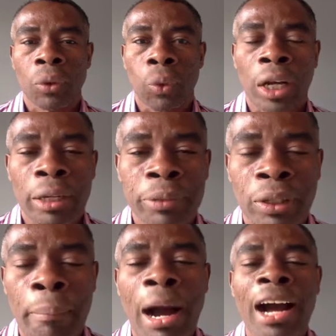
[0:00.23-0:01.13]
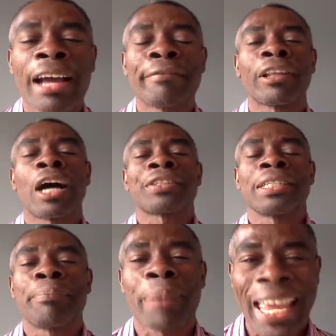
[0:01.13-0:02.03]
Welcome to the
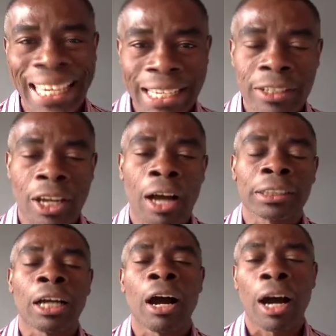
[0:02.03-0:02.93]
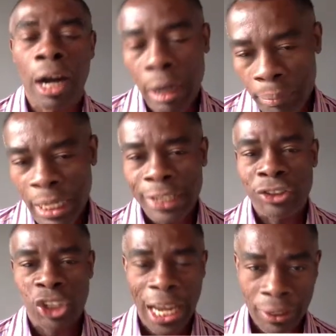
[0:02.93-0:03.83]
myvelocitybanking.com
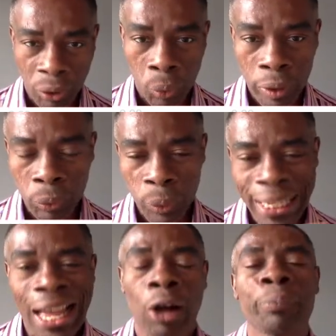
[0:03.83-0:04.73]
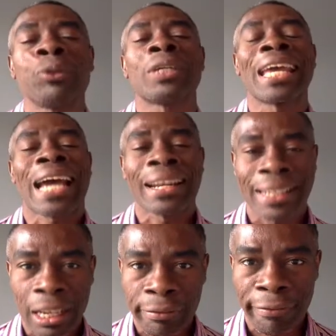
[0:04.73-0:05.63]
channel where we help you get out of
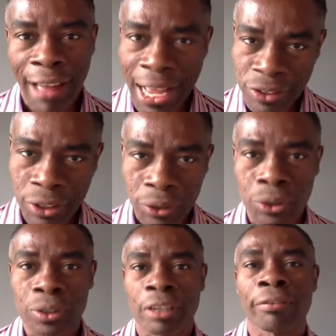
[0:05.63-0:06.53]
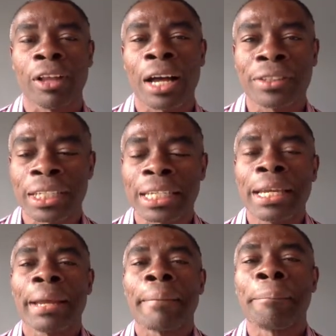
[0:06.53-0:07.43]
debt faster using the Velocity
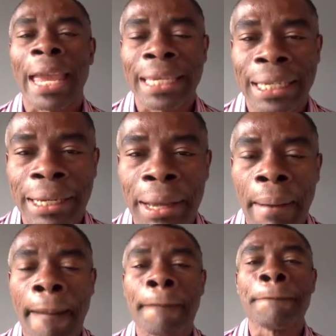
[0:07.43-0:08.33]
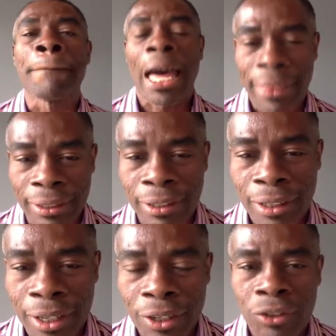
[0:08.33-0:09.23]
Banking method.
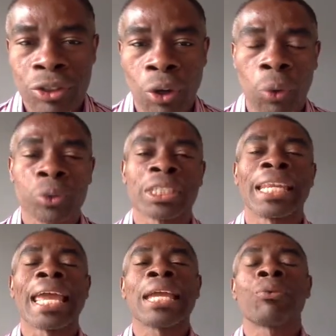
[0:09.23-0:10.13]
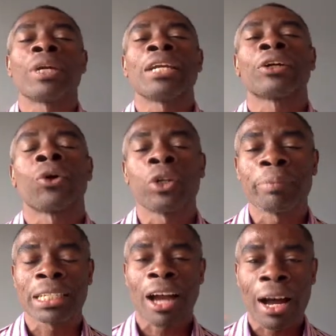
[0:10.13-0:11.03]
So today we are going to
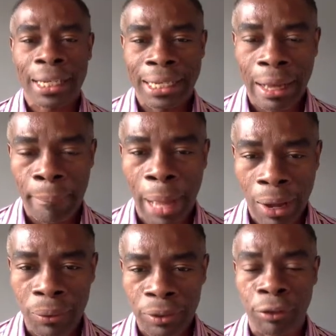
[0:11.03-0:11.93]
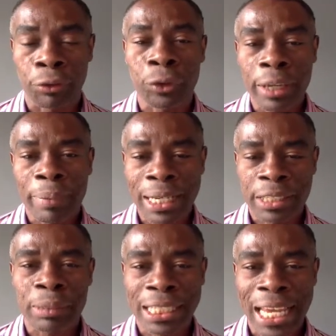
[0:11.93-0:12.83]
be talking about the three biggest
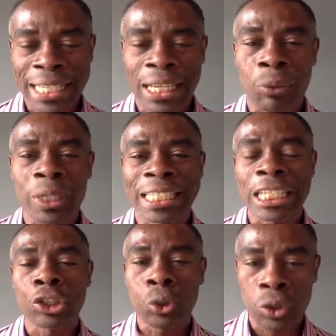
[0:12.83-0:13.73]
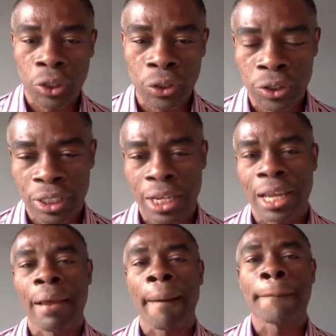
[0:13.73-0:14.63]
mistakes that we see users
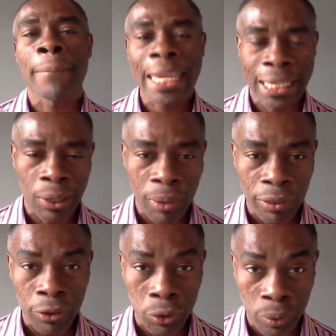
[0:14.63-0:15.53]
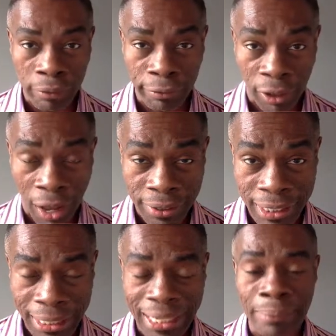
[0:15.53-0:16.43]
making when they're doing
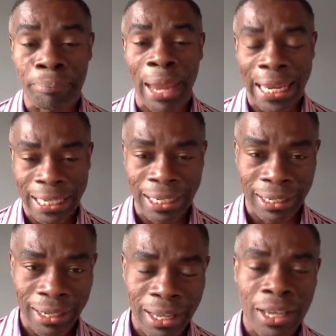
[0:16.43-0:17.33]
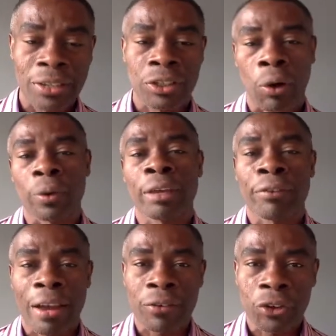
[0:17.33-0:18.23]
Velocity Banking. So if
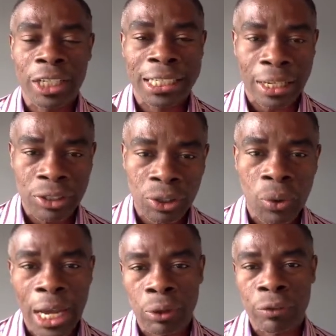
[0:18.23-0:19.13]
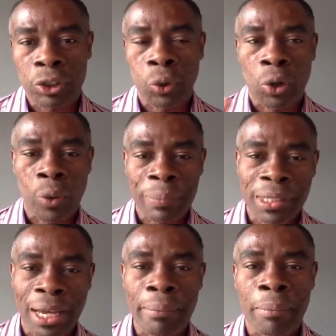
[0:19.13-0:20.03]
you haven't already done so, head over to our
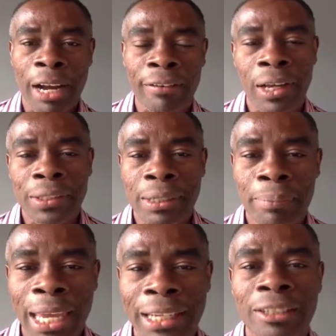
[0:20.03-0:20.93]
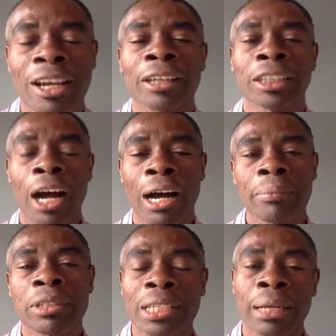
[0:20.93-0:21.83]
website,
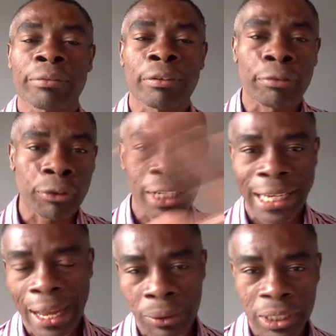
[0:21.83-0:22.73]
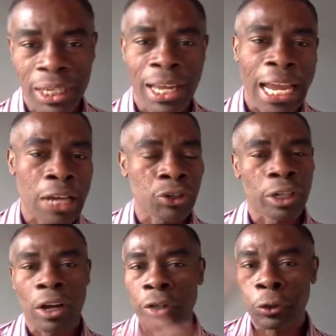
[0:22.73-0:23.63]
myvelocitybanking.com, sign up for a free account, enter
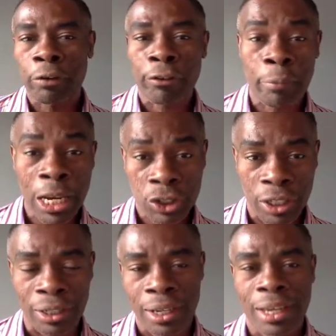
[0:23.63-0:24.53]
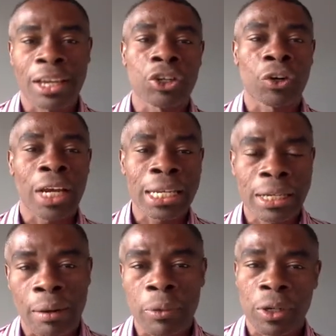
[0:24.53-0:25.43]
in all your information, your
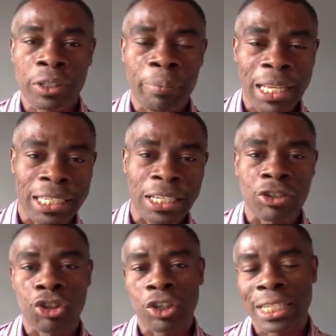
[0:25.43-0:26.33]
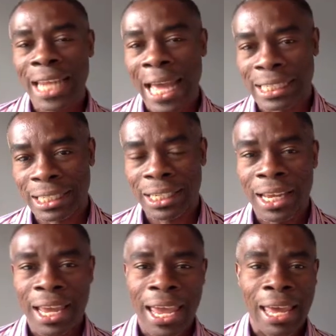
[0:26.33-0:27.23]
income, your expenses, your debts,
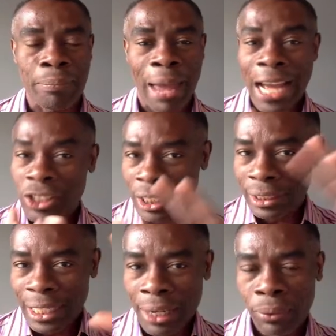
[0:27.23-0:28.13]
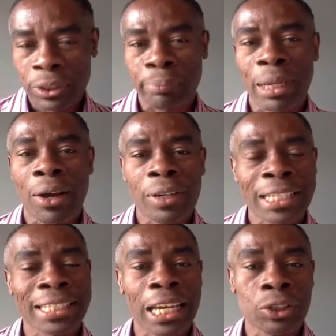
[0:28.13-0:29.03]
and magically it will spit out a
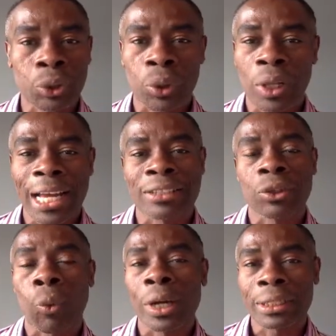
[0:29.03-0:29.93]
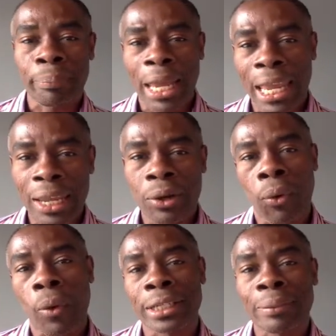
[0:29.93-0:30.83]
schedule as to what to pay,
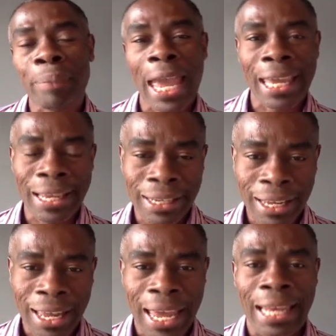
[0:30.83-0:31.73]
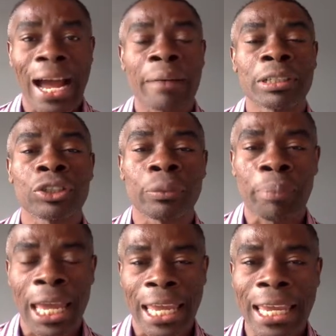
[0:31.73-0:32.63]
when to pay it, and how much to
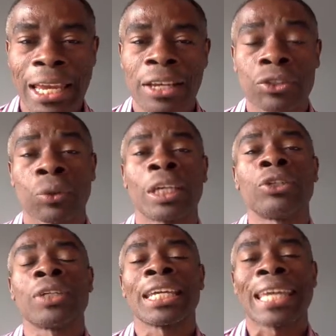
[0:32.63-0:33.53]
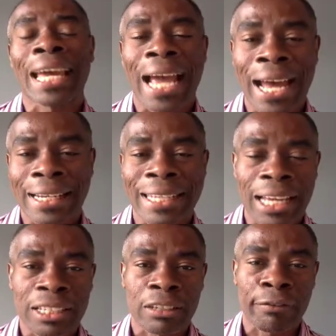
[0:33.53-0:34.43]
pay so that you can get out of
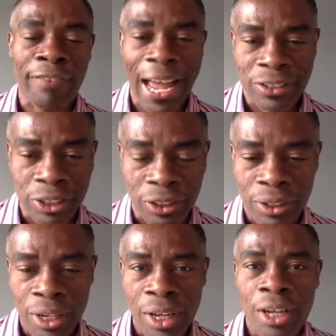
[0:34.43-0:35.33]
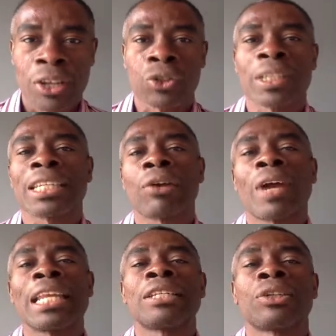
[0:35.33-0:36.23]
debts faster. So let's get
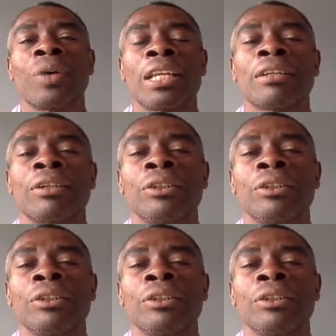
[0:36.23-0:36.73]
right into it.